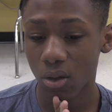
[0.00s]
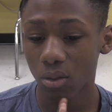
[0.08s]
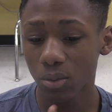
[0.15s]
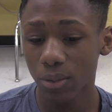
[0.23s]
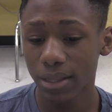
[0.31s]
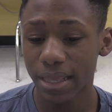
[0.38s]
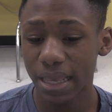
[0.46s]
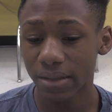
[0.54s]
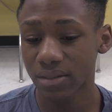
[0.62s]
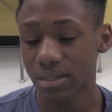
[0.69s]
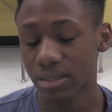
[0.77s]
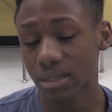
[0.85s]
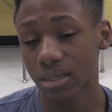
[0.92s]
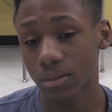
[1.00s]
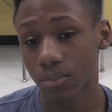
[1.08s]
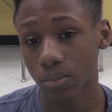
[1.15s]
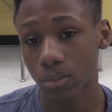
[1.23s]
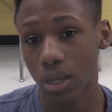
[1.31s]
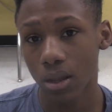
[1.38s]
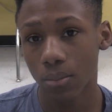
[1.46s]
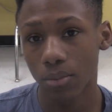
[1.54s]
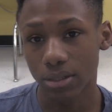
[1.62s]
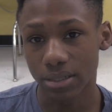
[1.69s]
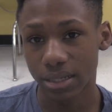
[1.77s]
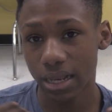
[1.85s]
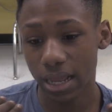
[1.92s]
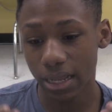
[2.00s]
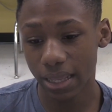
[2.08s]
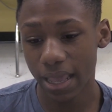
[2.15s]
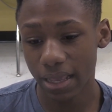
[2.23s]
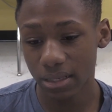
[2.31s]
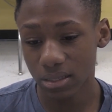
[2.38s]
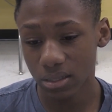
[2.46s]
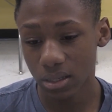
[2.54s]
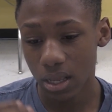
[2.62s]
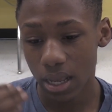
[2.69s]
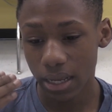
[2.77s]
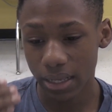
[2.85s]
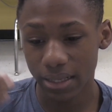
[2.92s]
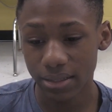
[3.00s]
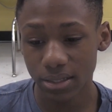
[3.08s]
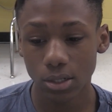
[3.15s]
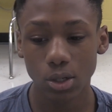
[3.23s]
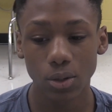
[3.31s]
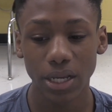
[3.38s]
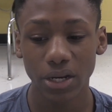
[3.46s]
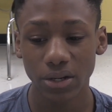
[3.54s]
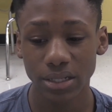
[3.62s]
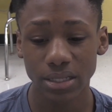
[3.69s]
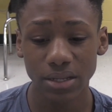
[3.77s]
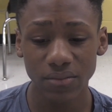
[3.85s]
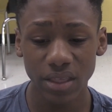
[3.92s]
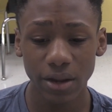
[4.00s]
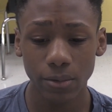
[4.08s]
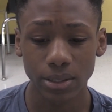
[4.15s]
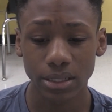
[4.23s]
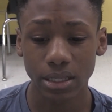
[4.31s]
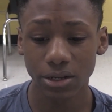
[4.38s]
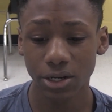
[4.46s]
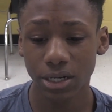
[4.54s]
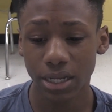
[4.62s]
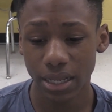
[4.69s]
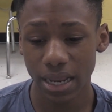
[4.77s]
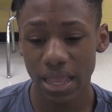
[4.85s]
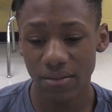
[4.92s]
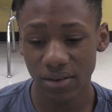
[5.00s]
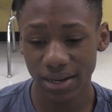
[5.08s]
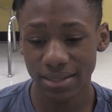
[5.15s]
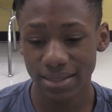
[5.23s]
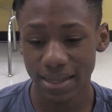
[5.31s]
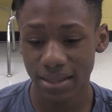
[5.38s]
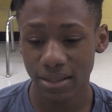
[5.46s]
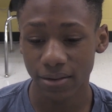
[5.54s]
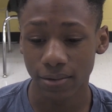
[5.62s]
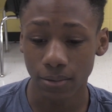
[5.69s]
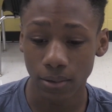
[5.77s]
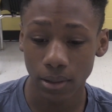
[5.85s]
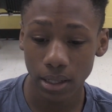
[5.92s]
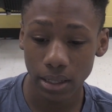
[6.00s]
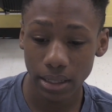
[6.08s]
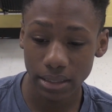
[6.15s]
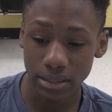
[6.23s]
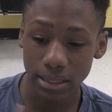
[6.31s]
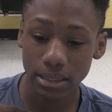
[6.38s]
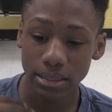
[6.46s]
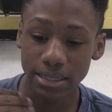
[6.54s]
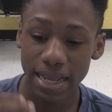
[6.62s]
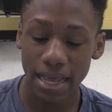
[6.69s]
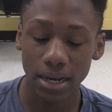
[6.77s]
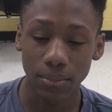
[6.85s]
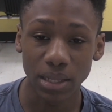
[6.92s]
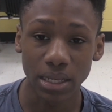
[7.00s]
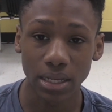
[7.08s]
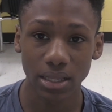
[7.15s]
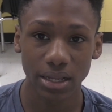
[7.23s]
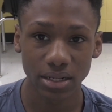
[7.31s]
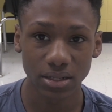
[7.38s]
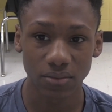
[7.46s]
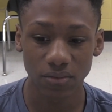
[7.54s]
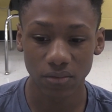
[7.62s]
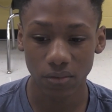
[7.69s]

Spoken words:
only way the FTC could present a case against a creator is if there was clear-cut evidence that it's data being collected